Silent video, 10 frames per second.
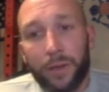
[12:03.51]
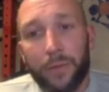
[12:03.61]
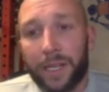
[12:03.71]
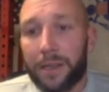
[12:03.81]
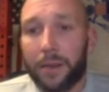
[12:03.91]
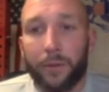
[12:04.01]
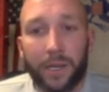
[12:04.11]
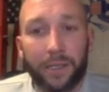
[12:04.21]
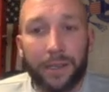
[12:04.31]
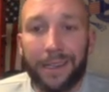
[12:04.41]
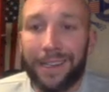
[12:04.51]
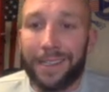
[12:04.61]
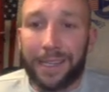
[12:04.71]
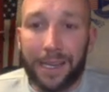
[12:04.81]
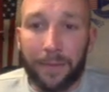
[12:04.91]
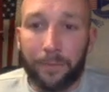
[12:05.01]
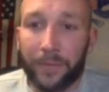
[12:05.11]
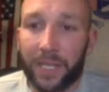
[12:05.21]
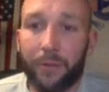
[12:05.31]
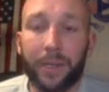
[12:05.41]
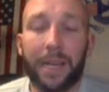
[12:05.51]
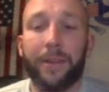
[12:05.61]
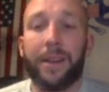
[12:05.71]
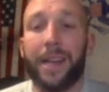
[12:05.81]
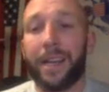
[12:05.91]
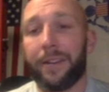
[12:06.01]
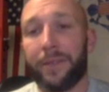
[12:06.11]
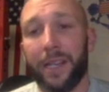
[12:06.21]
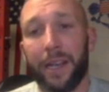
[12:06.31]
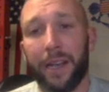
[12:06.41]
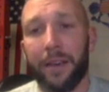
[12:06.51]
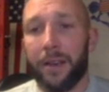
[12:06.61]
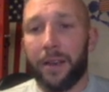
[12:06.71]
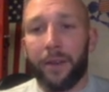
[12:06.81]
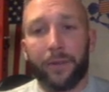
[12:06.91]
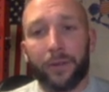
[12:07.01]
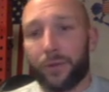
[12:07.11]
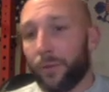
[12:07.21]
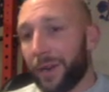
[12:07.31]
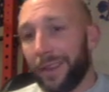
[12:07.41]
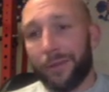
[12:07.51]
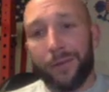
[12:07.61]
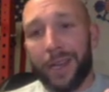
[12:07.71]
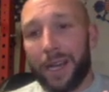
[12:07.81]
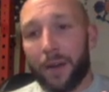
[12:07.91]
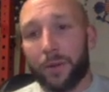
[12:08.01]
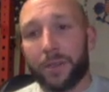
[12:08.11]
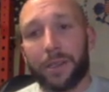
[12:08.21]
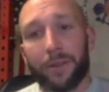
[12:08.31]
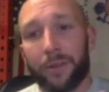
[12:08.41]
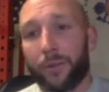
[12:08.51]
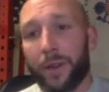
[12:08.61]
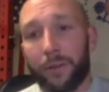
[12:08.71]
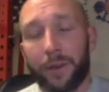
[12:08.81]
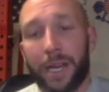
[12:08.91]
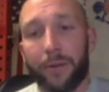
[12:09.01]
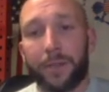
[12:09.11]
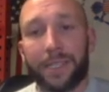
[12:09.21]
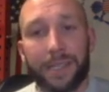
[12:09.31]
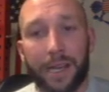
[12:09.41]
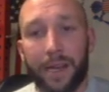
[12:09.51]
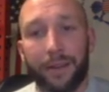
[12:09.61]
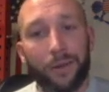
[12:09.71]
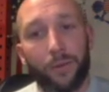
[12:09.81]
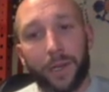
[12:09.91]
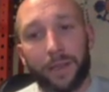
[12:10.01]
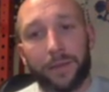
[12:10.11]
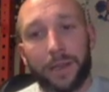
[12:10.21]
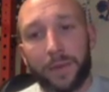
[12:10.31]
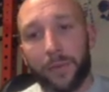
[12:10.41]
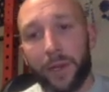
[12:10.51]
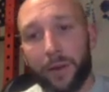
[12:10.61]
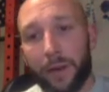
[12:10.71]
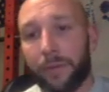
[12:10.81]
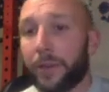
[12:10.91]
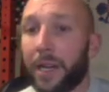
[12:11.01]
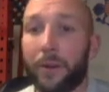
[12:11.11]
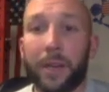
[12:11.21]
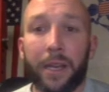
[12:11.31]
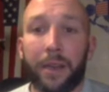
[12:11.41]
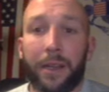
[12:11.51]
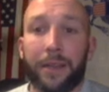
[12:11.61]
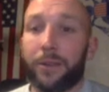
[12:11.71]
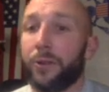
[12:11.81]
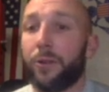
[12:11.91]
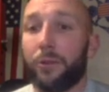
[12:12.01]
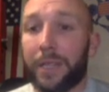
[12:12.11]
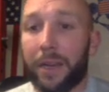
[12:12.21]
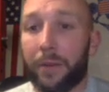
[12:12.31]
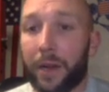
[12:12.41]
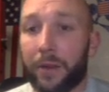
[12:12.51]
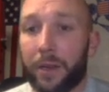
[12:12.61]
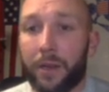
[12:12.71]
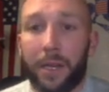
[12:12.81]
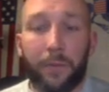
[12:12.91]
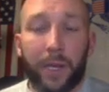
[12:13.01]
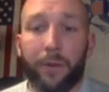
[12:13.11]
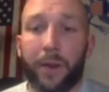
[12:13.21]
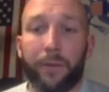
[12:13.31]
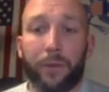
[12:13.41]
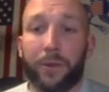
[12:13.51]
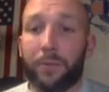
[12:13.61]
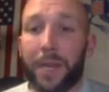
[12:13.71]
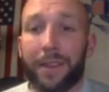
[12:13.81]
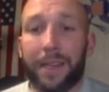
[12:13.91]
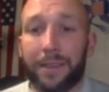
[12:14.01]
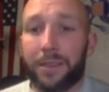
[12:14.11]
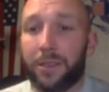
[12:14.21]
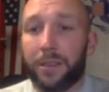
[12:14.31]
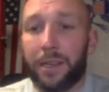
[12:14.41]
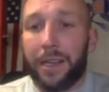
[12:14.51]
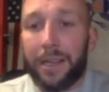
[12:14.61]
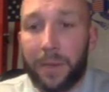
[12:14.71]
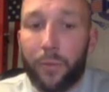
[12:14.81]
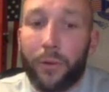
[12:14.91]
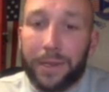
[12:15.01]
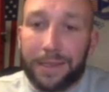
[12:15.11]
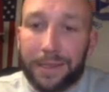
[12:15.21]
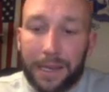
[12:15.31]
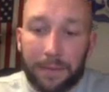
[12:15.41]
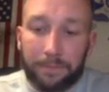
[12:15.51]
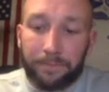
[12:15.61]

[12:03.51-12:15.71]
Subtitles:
You can make that correction at any time. You can have a negative day for 23 hours and on the 23rd hour decide, you know what, I'm going to be grateful now, and turn your whole day around and be grateful. You can make that decision at any point in time.